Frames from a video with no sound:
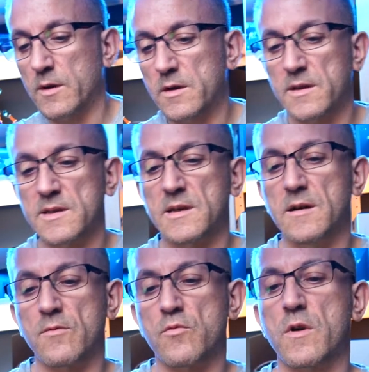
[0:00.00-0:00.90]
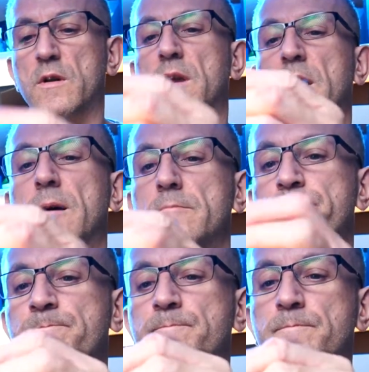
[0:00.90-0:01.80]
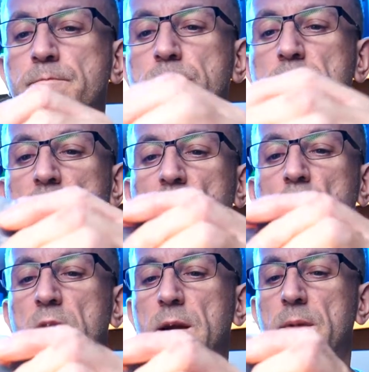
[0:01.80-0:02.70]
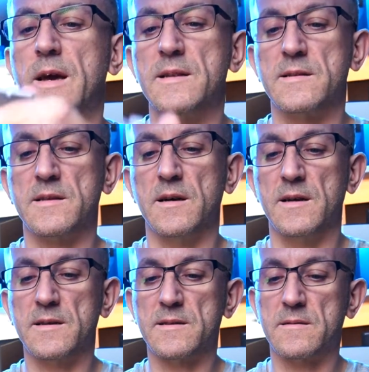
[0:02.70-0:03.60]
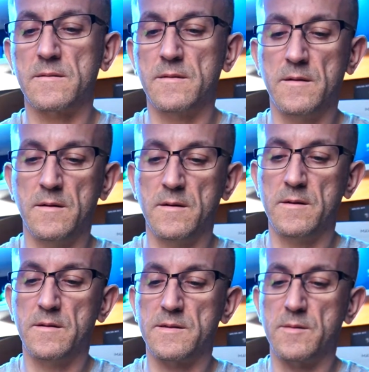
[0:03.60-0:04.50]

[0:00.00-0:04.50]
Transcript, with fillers: look at this RunCam lens, that is. So